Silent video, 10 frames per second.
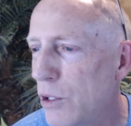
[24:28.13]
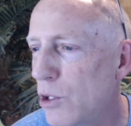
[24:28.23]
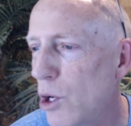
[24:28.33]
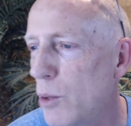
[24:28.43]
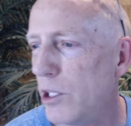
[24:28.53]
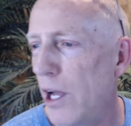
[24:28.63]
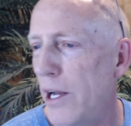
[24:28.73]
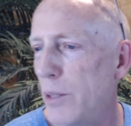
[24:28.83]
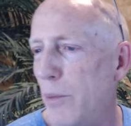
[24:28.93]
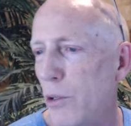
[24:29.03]
Comey
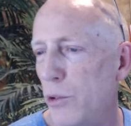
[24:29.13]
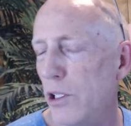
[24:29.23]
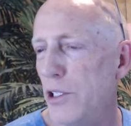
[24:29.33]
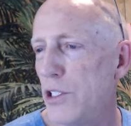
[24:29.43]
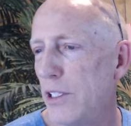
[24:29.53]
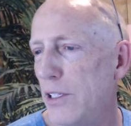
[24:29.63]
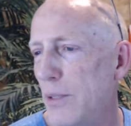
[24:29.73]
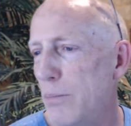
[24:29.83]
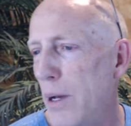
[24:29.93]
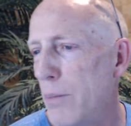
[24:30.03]
lied about releasing the
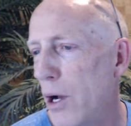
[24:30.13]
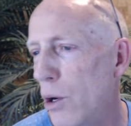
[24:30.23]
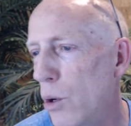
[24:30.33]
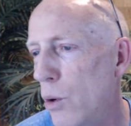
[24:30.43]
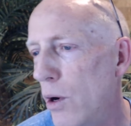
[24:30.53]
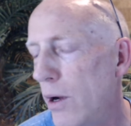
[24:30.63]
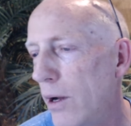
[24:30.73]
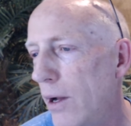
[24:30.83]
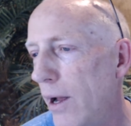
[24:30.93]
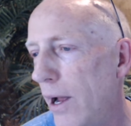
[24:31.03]
memo
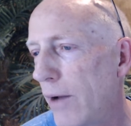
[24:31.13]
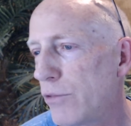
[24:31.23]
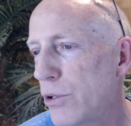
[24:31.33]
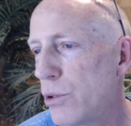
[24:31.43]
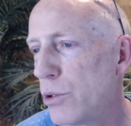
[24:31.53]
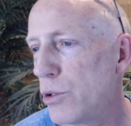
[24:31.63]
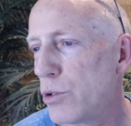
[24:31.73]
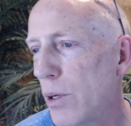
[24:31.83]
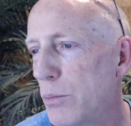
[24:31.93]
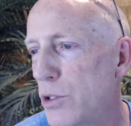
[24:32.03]
after
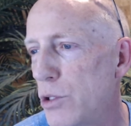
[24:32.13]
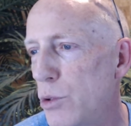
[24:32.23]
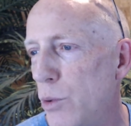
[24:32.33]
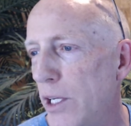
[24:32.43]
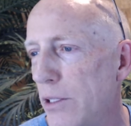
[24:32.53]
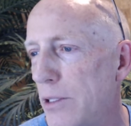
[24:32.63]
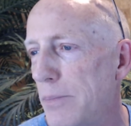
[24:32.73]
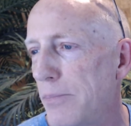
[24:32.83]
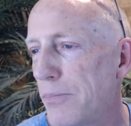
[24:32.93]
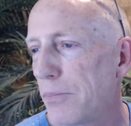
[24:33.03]
Trump's tweet.
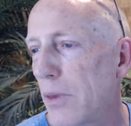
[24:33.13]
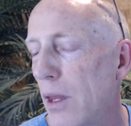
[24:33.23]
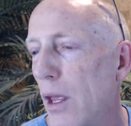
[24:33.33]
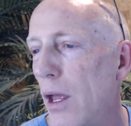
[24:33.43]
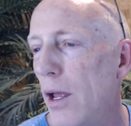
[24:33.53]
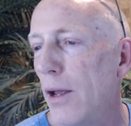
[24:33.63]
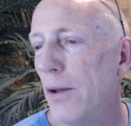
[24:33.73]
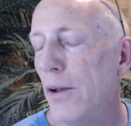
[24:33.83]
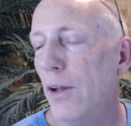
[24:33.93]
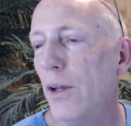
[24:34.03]

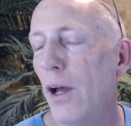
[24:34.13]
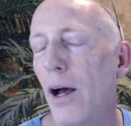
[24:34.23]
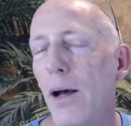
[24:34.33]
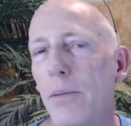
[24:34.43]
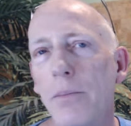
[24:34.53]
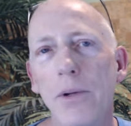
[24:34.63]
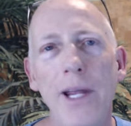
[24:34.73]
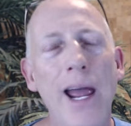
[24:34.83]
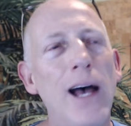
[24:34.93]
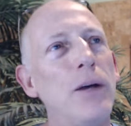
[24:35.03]

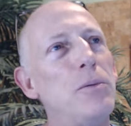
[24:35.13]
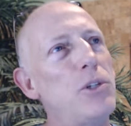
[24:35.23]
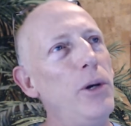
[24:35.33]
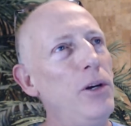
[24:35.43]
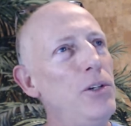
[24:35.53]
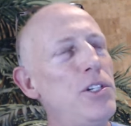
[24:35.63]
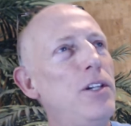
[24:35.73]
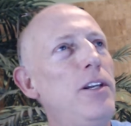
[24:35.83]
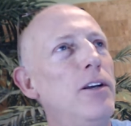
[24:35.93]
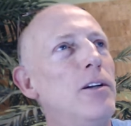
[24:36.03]
Yeah, so here's the
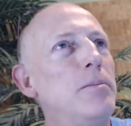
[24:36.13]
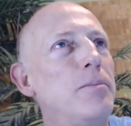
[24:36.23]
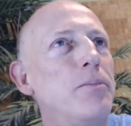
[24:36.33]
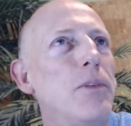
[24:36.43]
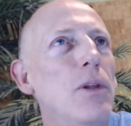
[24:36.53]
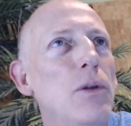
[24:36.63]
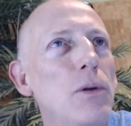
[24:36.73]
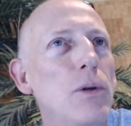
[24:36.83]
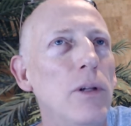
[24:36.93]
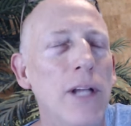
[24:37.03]
deal.
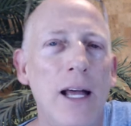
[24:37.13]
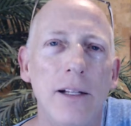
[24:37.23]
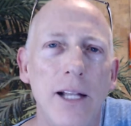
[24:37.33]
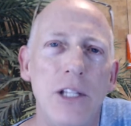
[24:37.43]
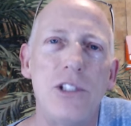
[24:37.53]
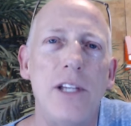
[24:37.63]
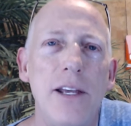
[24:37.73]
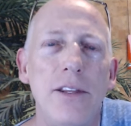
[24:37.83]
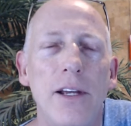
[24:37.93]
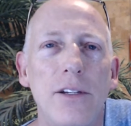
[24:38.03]
Let's say
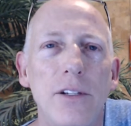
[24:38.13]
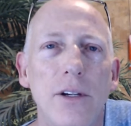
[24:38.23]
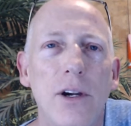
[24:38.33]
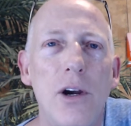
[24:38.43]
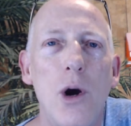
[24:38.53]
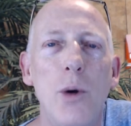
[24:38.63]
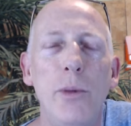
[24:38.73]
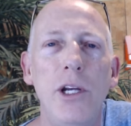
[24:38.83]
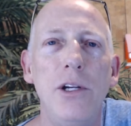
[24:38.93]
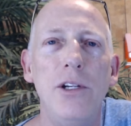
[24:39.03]
that
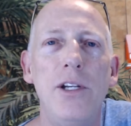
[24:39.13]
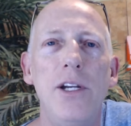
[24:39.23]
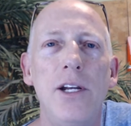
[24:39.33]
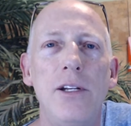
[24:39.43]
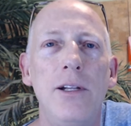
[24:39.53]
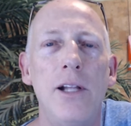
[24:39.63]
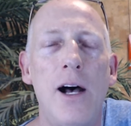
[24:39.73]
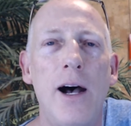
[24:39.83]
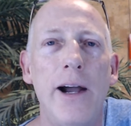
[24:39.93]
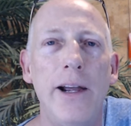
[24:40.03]
Comey did
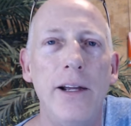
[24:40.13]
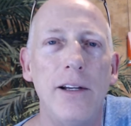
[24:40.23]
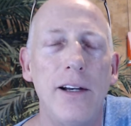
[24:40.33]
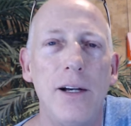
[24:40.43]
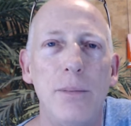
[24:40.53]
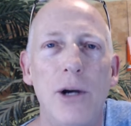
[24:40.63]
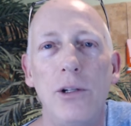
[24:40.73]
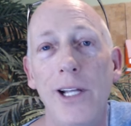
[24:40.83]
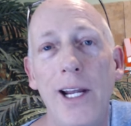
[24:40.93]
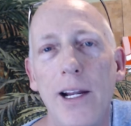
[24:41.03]
lie about
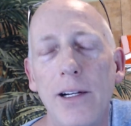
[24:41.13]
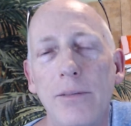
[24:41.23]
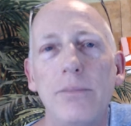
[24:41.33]
leaking.